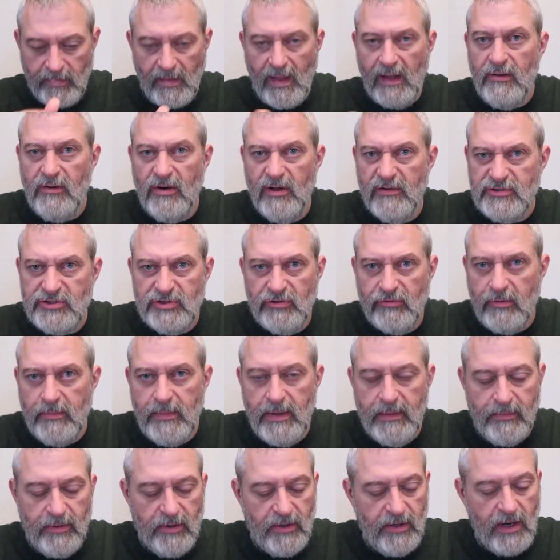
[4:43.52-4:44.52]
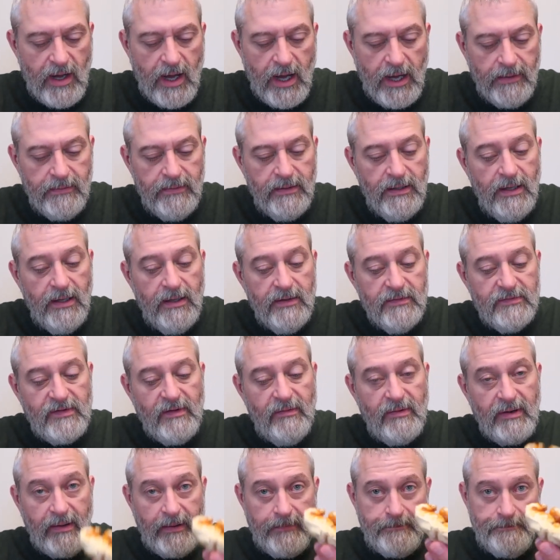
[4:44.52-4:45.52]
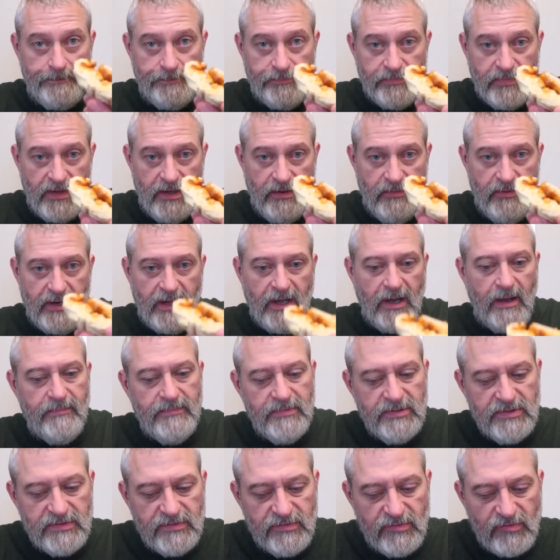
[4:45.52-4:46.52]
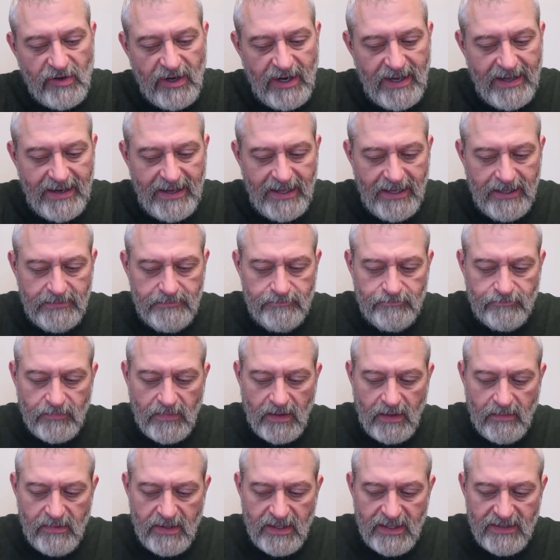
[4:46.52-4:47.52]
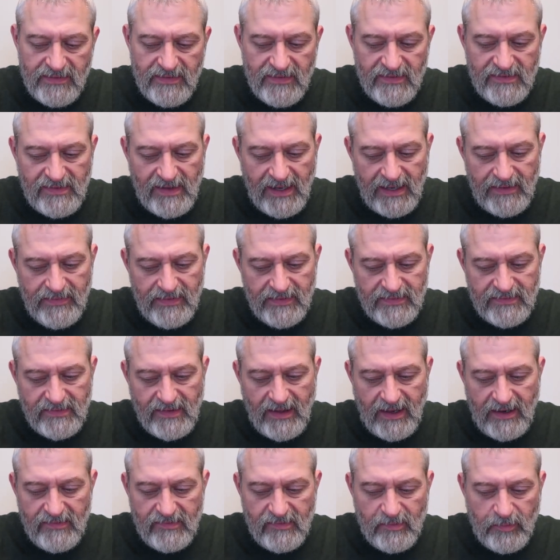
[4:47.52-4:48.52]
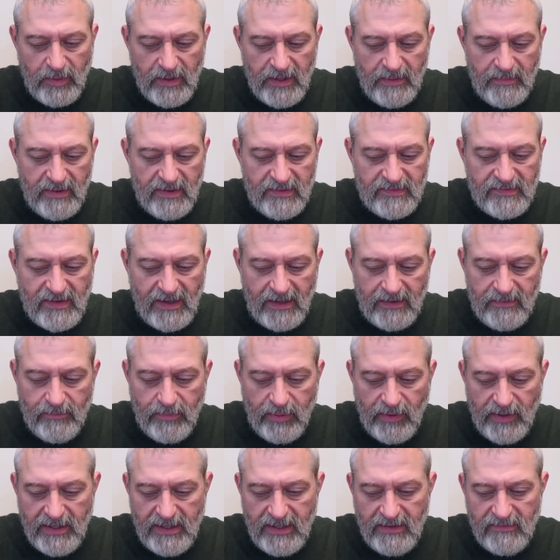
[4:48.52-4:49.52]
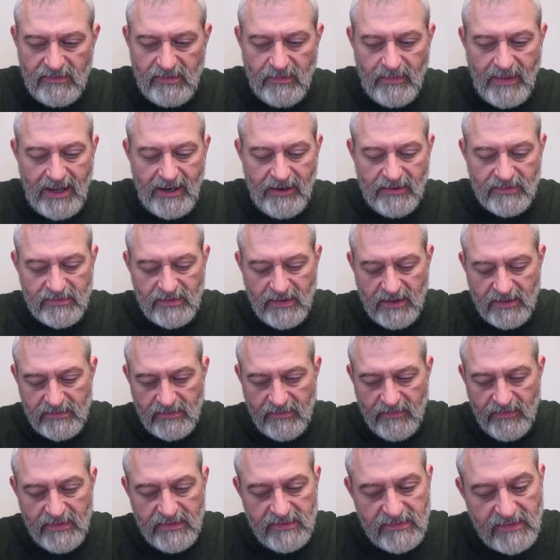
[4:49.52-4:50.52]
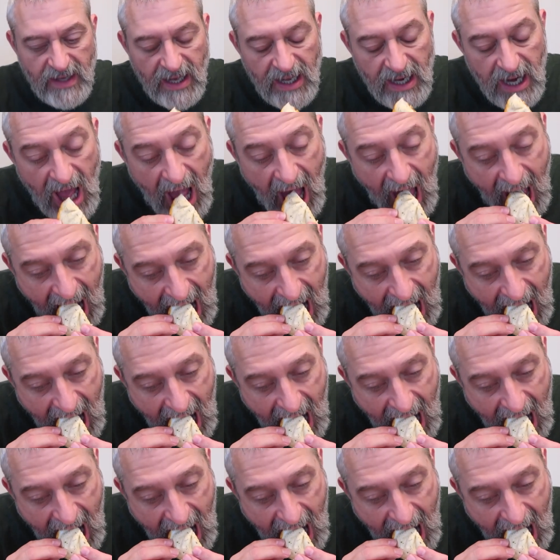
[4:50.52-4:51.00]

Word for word: I don't know if she'll remember or not. So anyway, here we go. I'm going to try it out. I'm going to get this side that's kind of split, but it's got plenty of tomato sauce on this side.